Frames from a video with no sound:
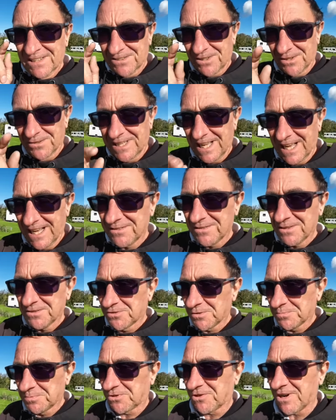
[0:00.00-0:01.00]
So hit the
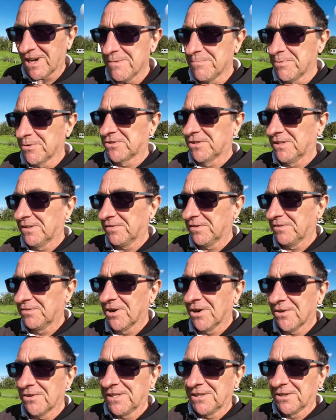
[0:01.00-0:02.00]
subscribe button if you've
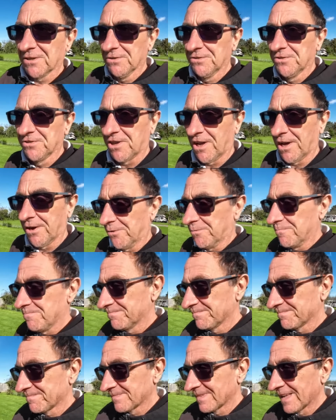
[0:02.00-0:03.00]
not already done so.
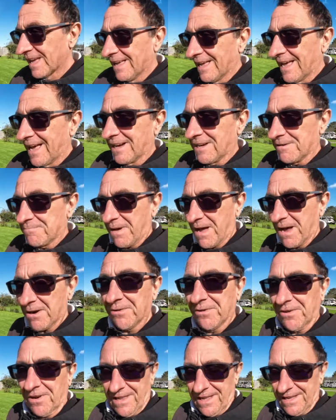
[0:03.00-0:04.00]
And
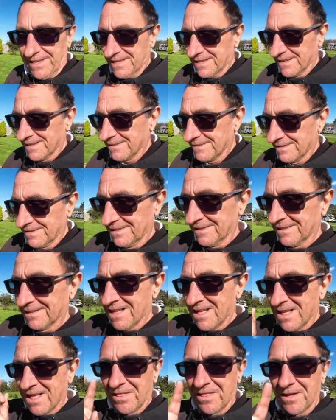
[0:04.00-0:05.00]
apparently,
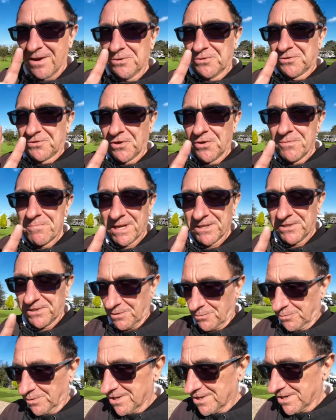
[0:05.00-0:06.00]
those two
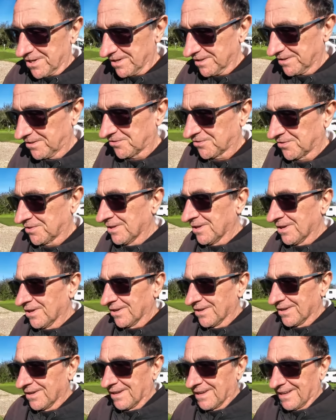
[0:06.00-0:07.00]
magic words,
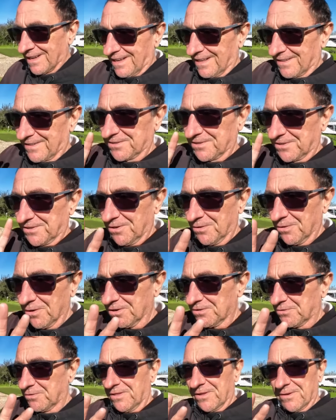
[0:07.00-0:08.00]
there's a new
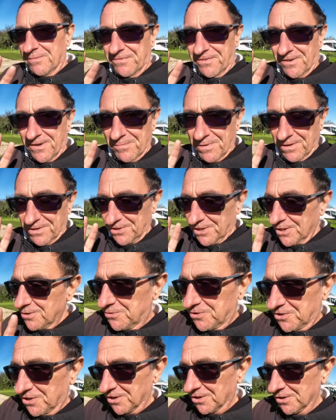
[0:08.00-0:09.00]
algorithm from
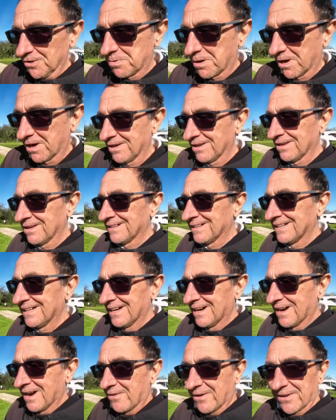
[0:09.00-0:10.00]
YouTube
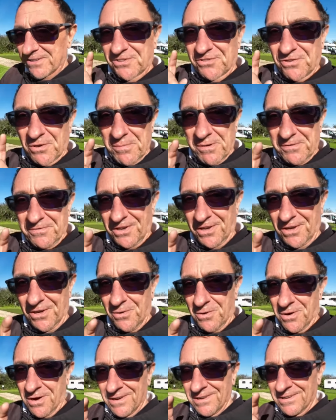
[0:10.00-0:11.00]
where some of
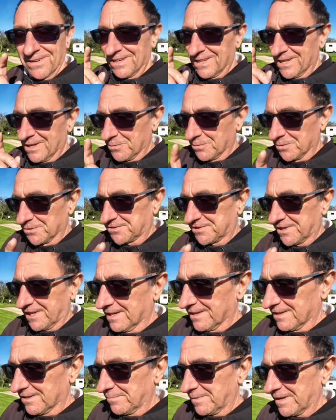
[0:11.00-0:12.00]
you will see
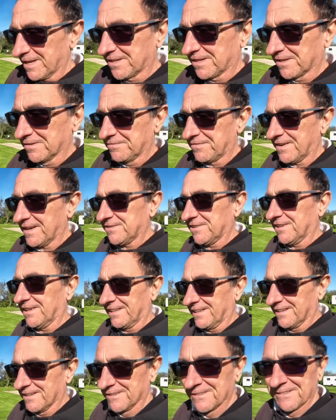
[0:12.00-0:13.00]
a little bit of
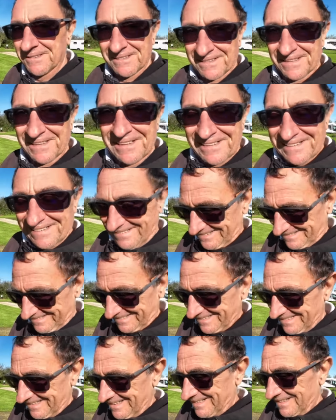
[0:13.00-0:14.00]
confetti
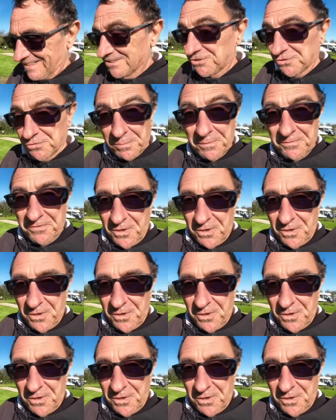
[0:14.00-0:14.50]
and some